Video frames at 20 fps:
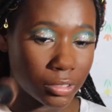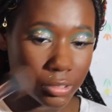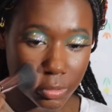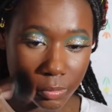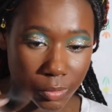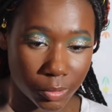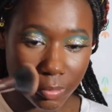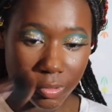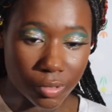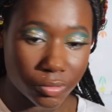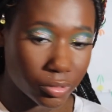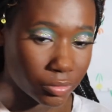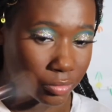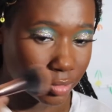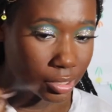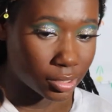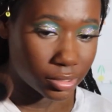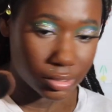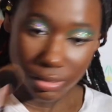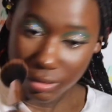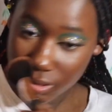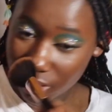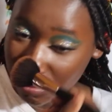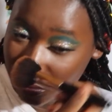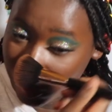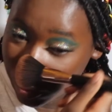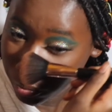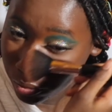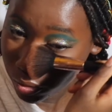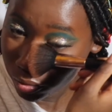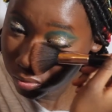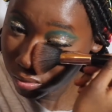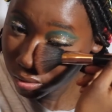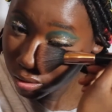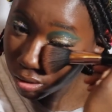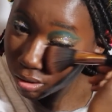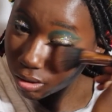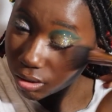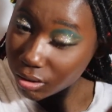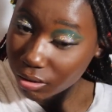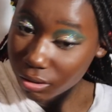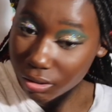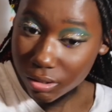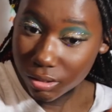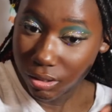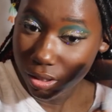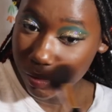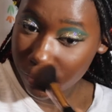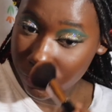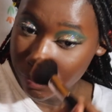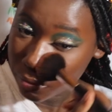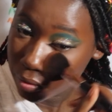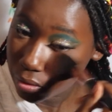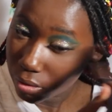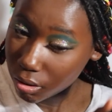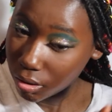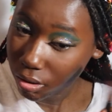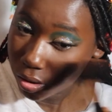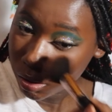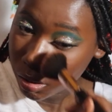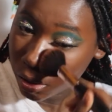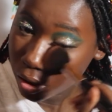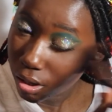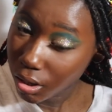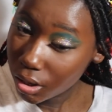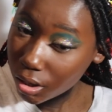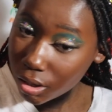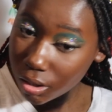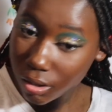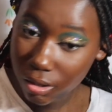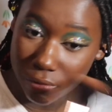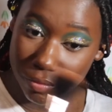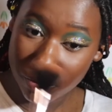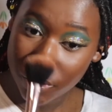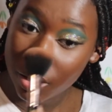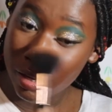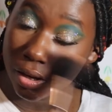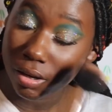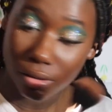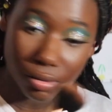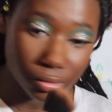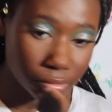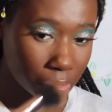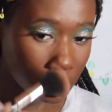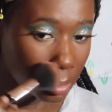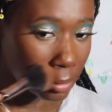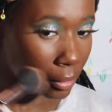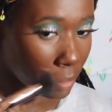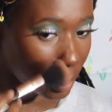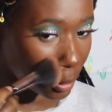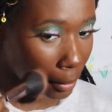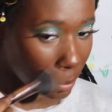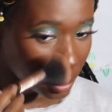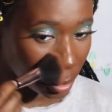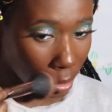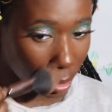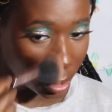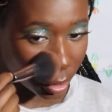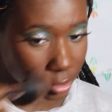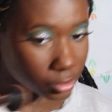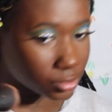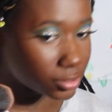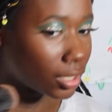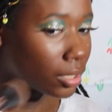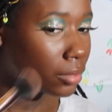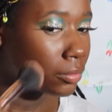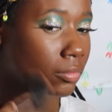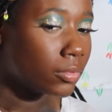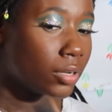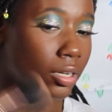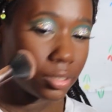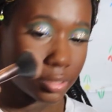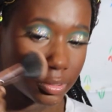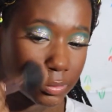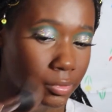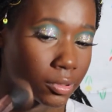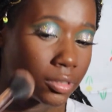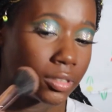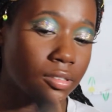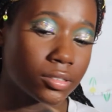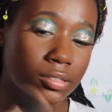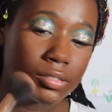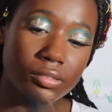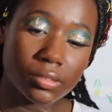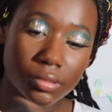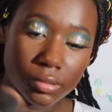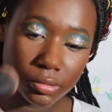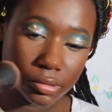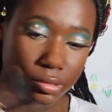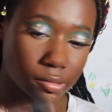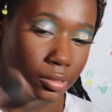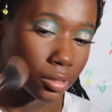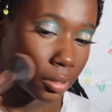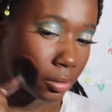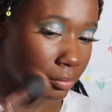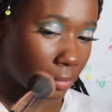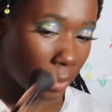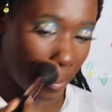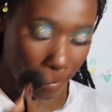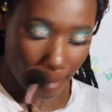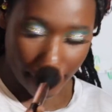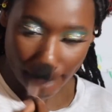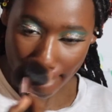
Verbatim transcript: So wipe off the rest and wipe off the glitter that fall that fell out. It's not much, but it's still some.